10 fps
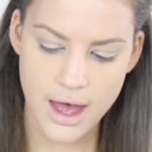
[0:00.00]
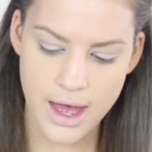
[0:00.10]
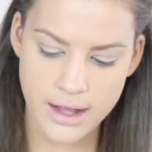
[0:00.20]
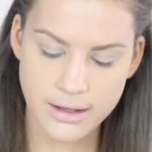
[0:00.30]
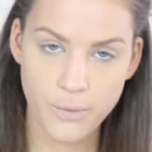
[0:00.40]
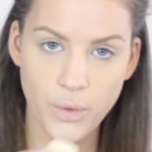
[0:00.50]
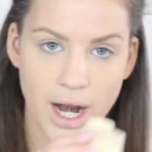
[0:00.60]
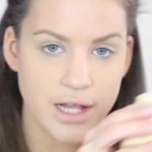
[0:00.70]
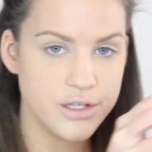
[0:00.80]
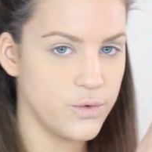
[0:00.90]
and
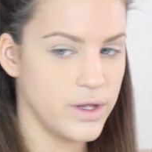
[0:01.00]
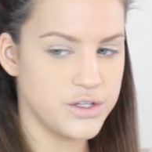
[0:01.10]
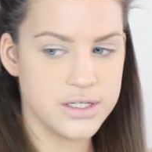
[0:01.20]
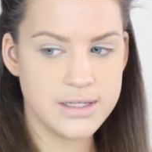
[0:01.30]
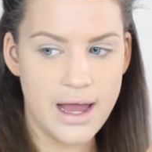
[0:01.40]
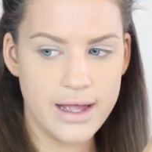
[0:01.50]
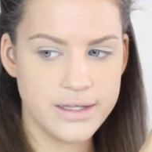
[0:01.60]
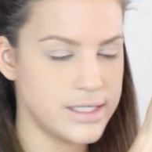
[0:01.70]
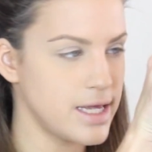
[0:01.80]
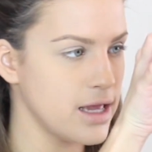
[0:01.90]
what I do is just
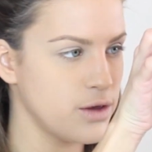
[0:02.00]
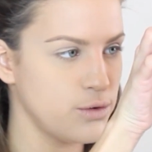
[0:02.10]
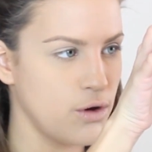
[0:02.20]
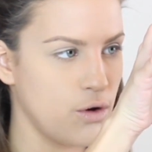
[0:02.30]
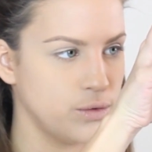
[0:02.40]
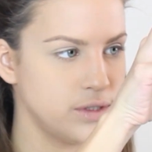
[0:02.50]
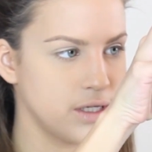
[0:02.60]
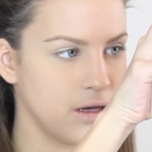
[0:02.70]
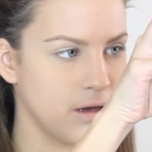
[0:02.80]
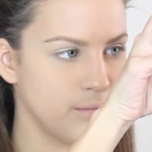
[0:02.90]
I take, you know,
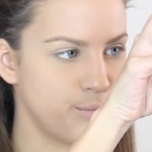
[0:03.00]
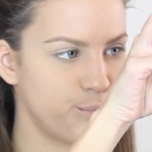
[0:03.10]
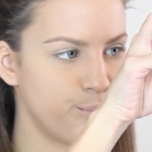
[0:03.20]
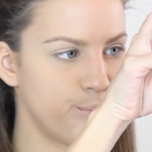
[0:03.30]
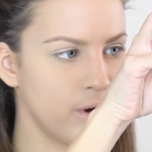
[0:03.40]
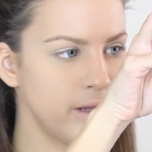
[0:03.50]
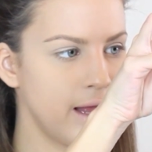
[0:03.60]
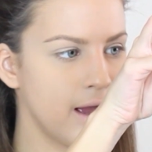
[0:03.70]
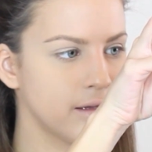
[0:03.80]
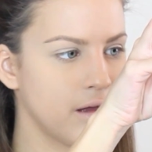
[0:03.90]
the
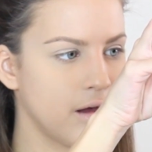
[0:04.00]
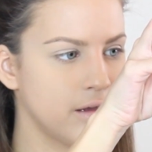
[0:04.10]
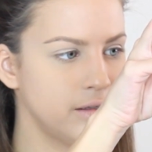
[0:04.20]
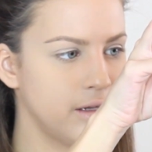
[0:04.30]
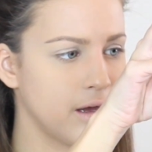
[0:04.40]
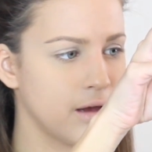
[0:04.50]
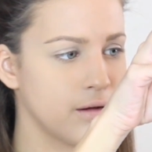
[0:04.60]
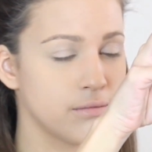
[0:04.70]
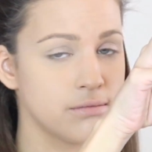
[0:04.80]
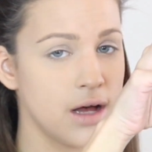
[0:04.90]
product on
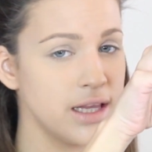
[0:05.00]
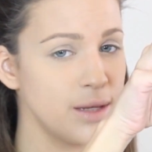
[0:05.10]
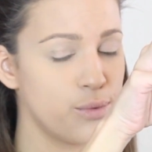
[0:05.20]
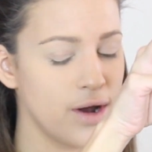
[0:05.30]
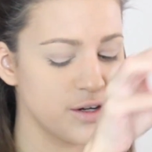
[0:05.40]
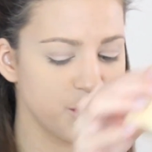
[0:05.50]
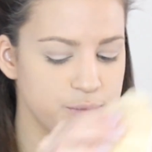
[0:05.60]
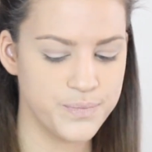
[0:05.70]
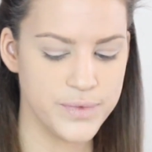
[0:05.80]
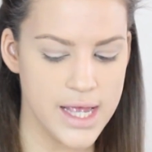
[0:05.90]
the
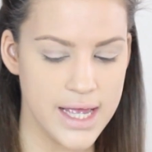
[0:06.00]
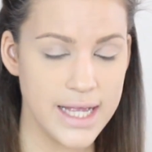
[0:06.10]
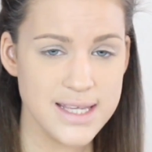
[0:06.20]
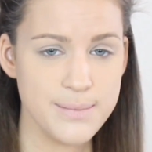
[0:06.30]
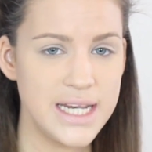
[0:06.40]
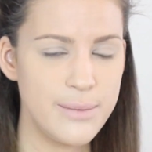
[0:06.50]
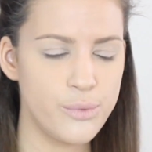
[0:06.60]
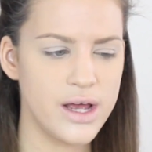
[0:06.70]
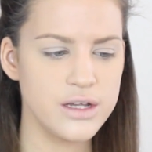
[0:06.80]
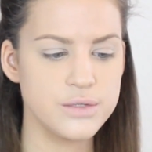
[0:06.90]
brush. It's a mini
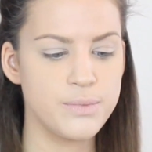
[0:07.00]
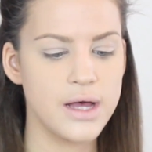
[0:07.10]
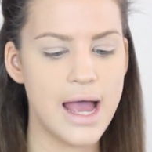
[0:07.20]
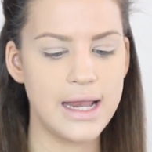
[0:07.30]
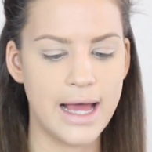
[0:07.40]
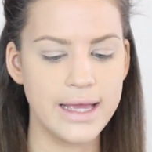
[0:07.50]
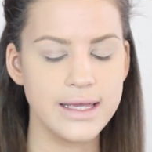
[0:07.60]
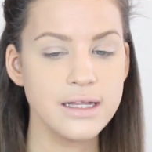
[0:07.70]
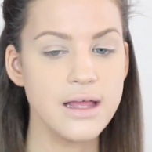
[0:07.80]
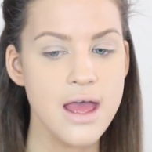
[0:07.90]
brush, but I
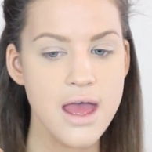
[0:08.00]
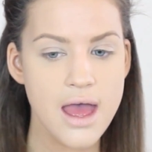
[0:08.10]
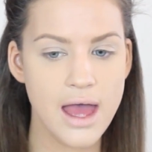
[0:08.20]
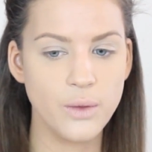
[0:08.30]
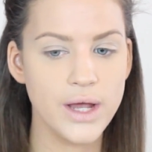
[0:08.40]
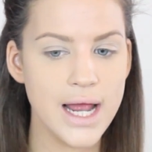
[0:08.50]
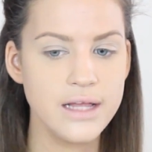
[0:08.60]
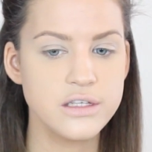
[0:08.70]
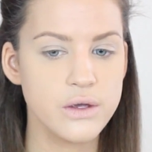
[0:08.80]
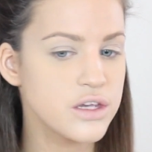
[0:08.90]
like it. And what
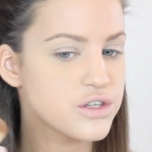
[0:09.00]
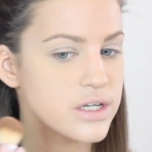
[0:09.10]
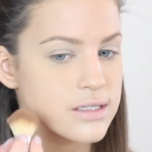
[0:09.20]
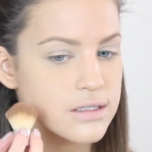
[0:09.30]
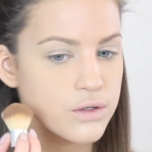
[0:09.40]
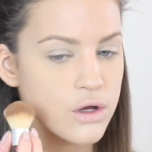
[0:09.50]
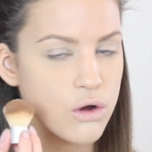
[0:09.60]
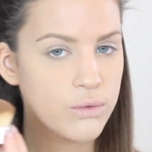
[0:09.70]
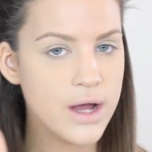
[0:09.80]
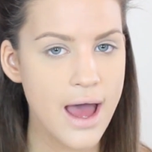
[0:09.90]
I do is just, you
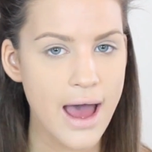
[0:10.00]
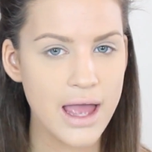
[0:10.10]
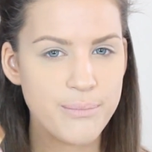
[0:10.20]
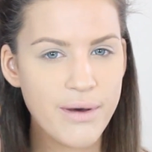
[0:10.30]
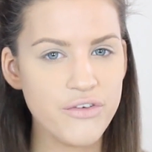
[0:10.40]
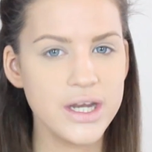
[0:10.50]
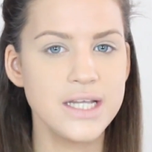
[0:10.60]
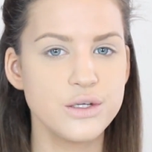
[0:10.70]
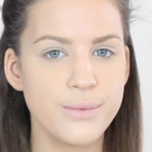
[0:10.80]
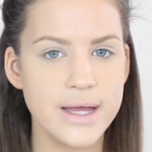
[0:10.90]
know, I buff
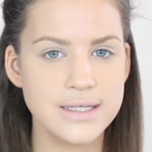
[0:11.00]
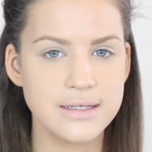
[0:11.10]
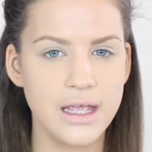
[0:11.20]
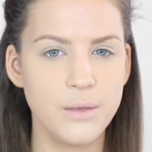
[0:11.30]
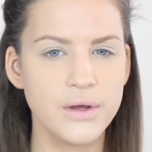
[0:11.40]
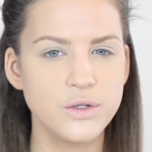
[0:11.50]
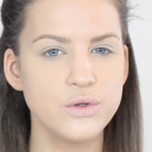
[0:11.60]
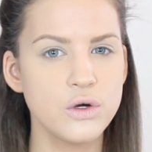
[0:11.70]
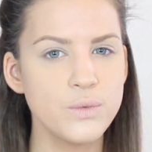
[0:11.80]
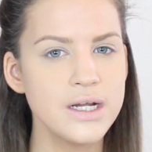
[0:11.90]
it into my skin, but you
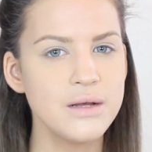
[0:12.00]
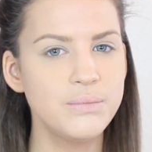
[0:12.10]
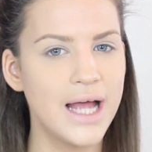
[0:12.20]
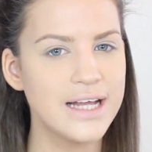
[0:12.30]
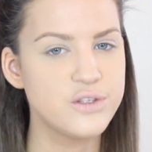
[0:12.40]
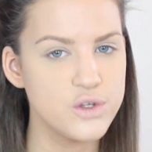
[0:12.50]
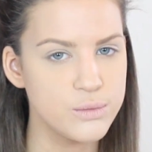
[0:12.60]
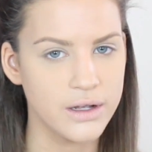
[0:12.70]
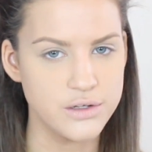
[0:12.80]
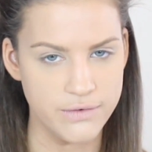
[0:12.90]
don't want to apply too
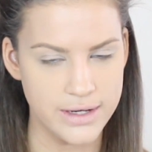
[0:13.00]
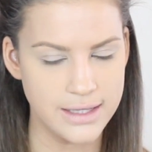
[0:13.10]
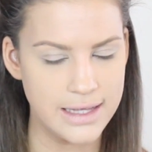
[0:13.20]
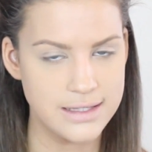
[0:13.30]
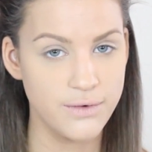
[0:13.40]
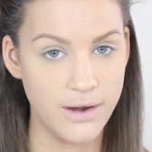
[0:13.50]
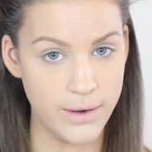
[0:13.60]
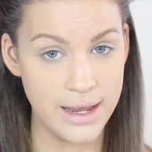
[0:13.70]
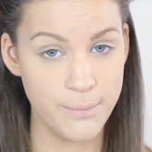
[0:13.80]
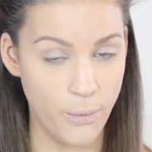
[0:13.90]
much of it. That's
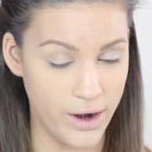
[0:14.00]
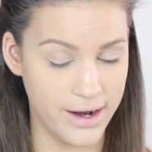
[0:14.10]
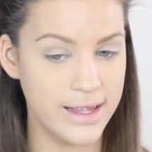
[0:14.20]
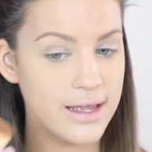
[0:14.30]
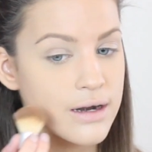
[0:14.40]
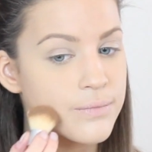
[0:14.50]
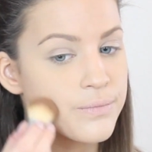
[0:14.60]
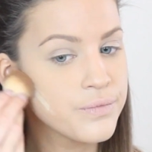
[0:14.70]
very important here.